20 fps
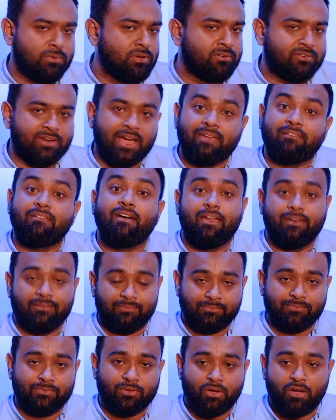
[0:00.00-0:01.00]
dry run
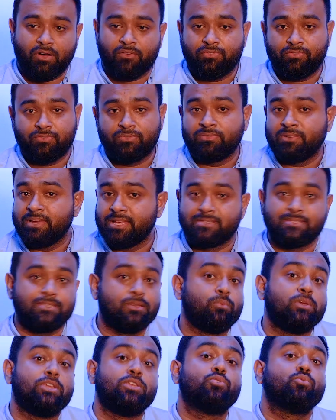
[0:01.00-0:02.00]
of, let's say
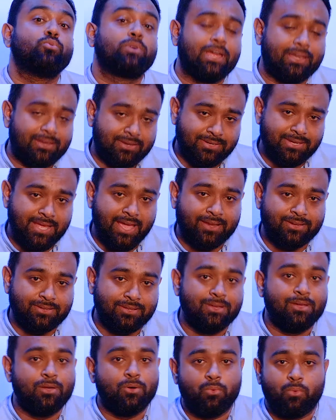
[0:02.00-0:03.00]
we do get attacked,
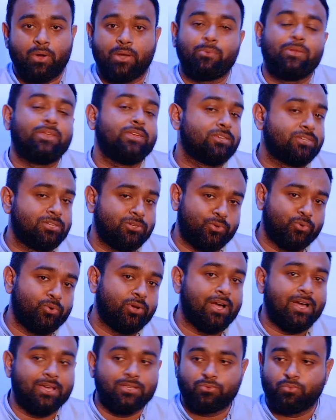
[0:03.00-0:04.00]
what do we need to do,
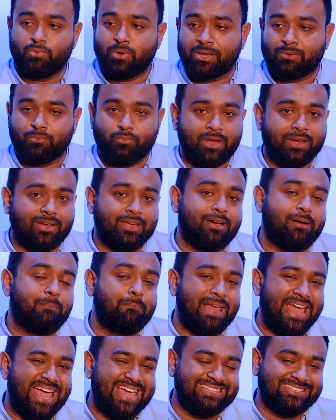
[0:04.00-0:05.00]
guys? What are our
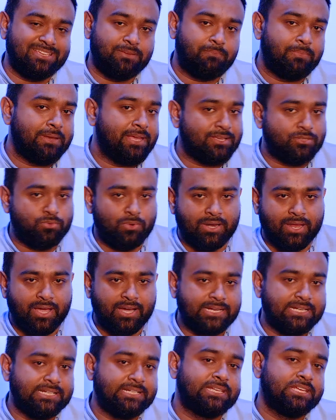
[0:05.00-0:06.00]
plans in place? What are our
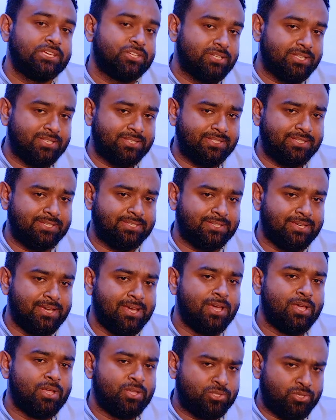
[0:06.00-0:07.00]
contingencies?
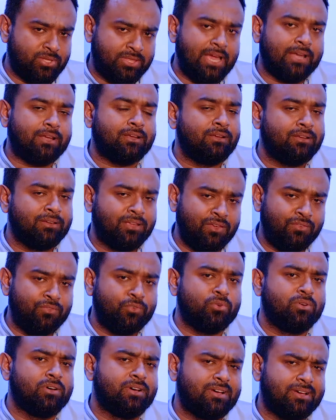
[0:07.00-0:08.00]
So that will give
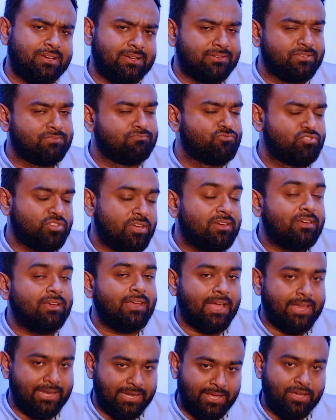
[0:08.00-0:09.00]
you a
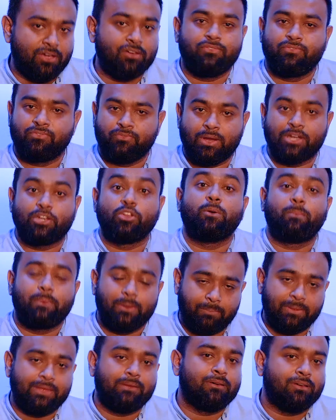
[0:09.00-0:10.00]
general idea of what you're
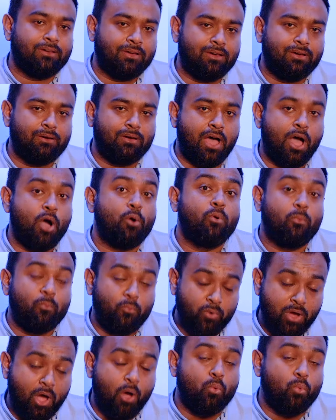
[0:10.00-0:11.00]
prepared,
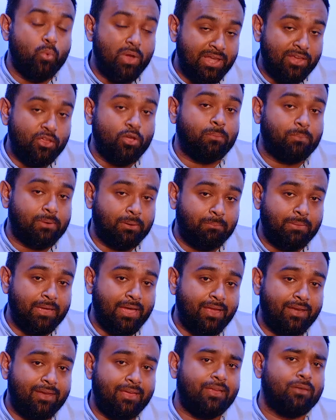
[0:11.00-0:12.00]
how well you're
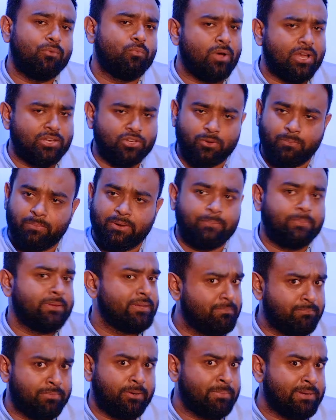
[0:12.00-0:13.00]
prepared and what your
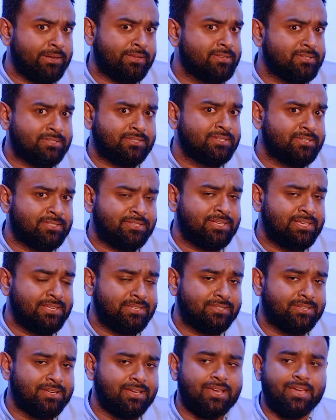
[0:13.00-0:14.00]
preparedness
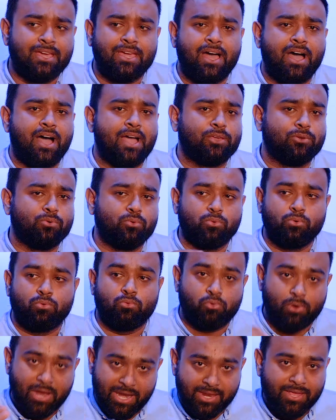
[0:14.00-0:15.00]
is. Are you
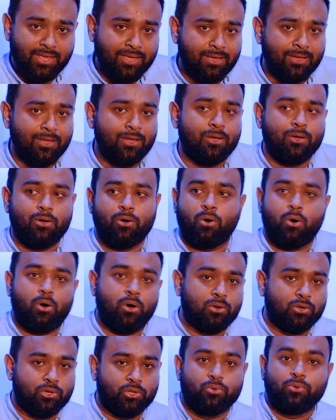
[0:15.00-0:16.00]
ready,
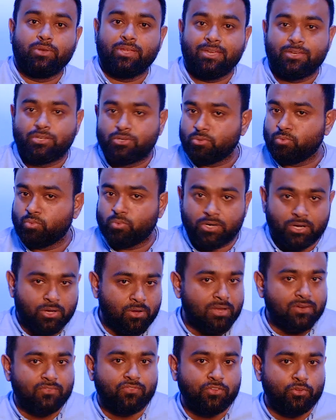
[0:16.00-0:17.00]
or do you need to
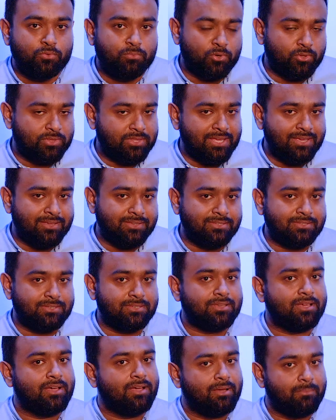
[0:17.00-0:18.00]
work on a few more things
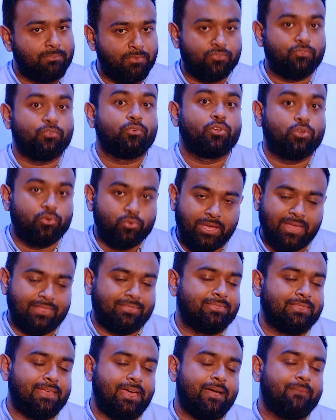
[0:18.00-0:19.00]
before you
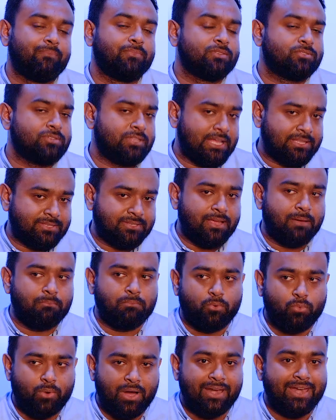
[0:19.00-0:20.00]
get there? So that's
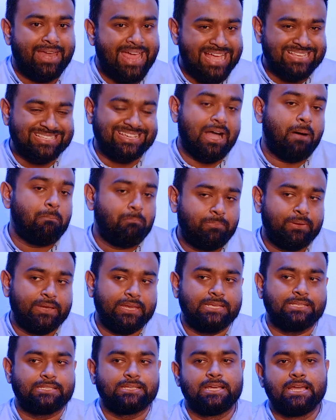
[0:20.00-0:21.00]
number one as
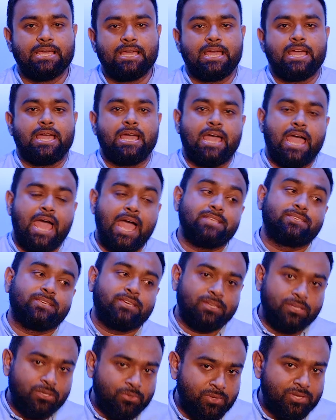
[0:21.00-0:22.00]
companies. As
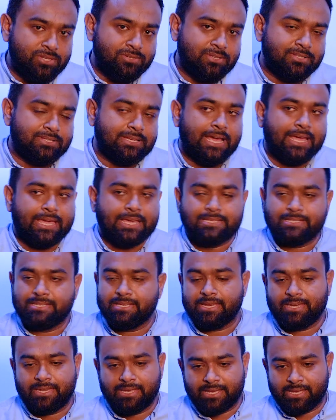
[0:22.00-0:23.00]
individuals, like I
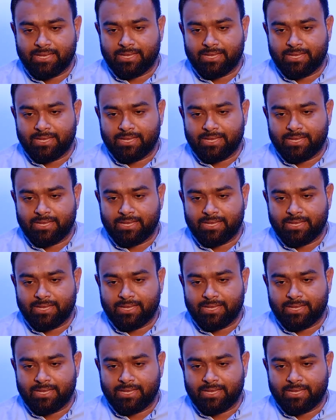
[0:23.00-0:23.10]
said,